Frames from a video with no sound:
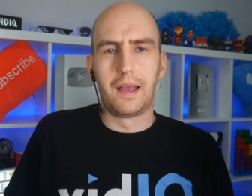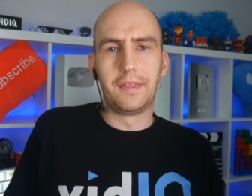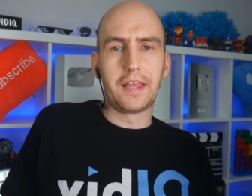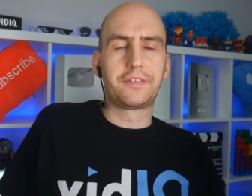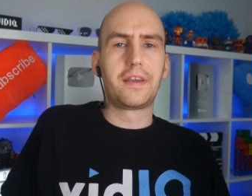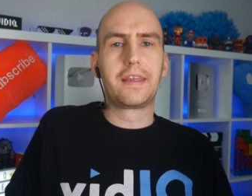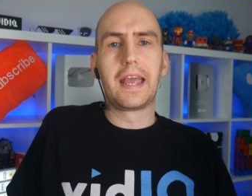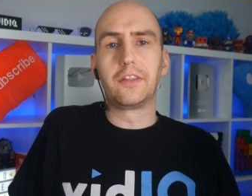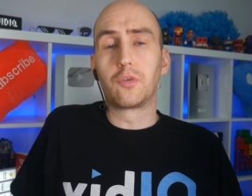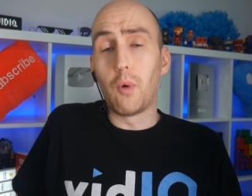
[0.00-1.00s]
And that's how you
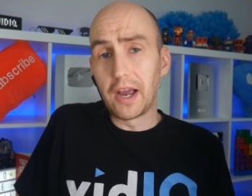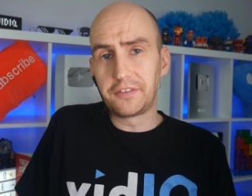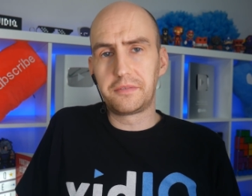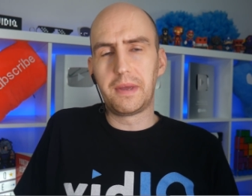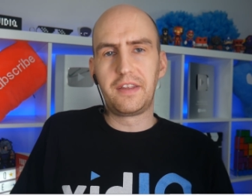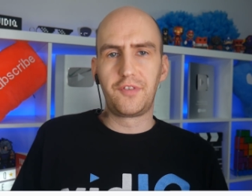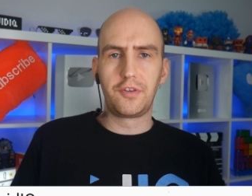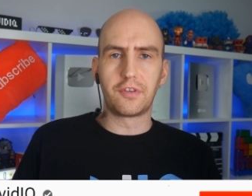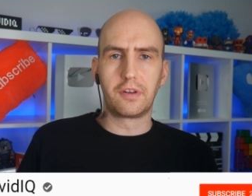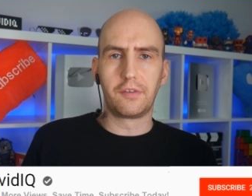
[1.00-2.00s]
get twice as many
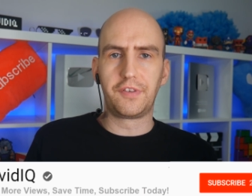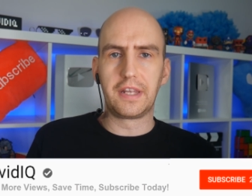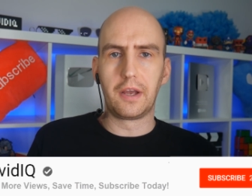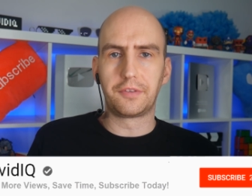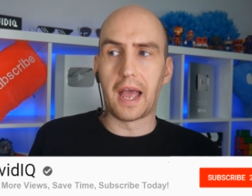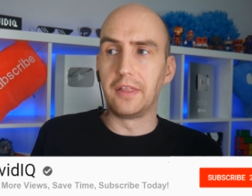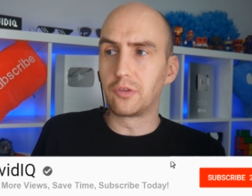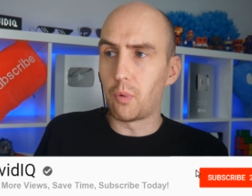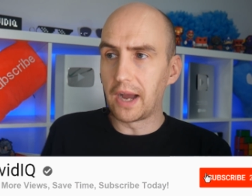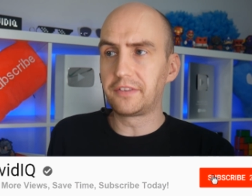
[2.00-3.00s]
views on your videos and
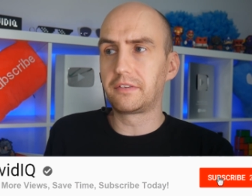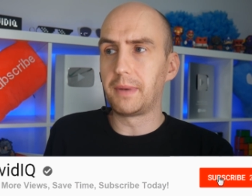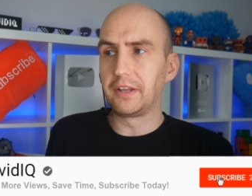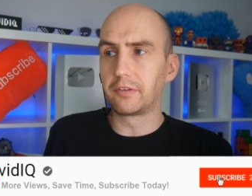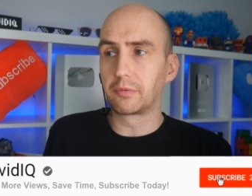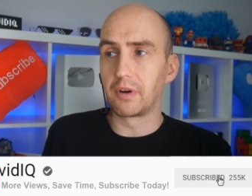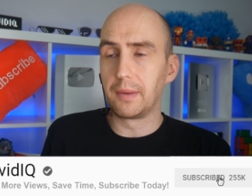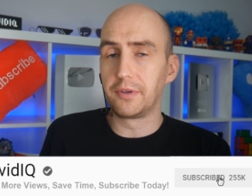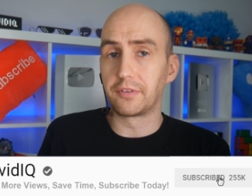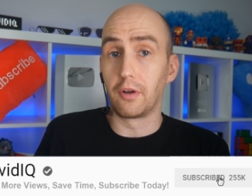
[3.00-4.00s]
twice as many
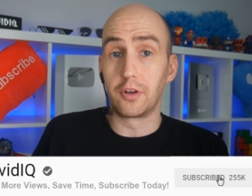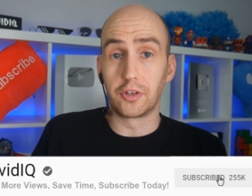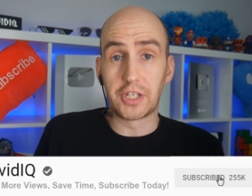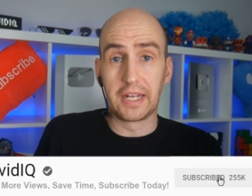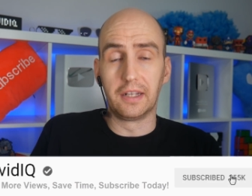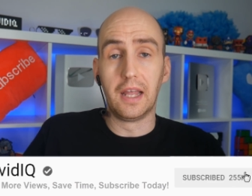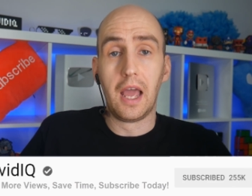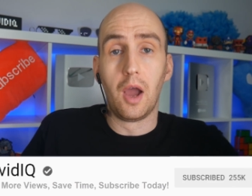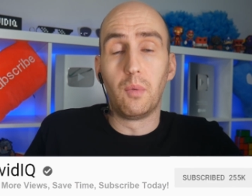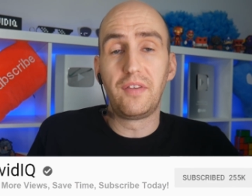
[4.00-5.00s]
subscribers on your channel
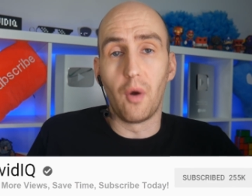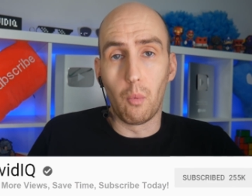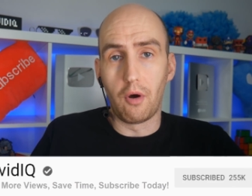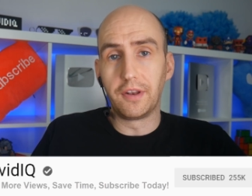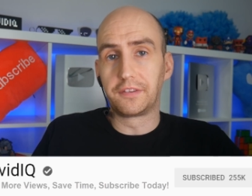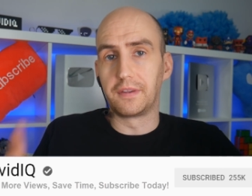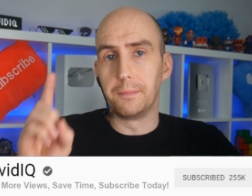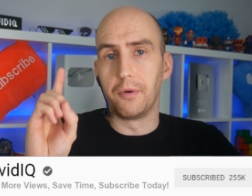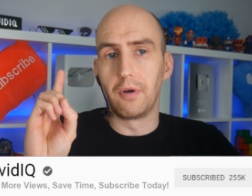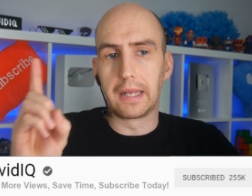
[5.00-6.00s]
with one
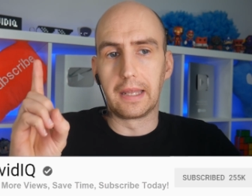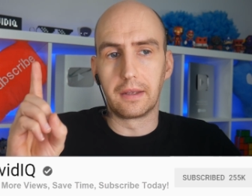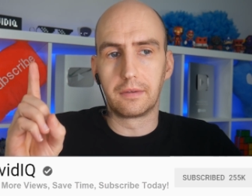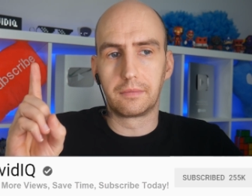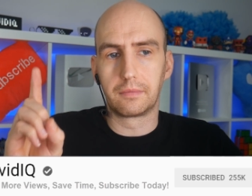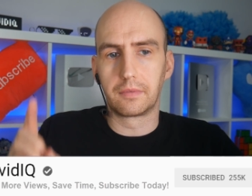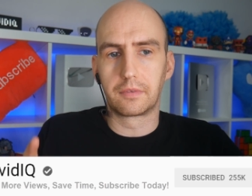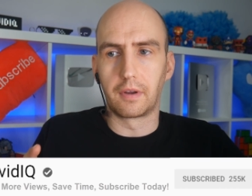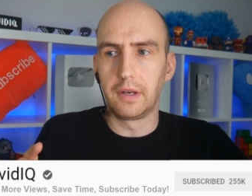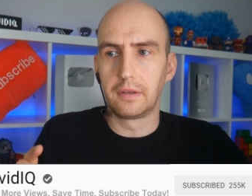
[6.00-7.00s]
simple click.
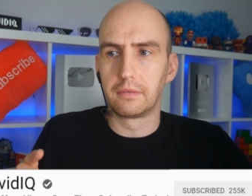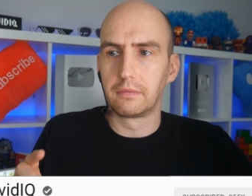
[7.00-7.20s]
Sorry?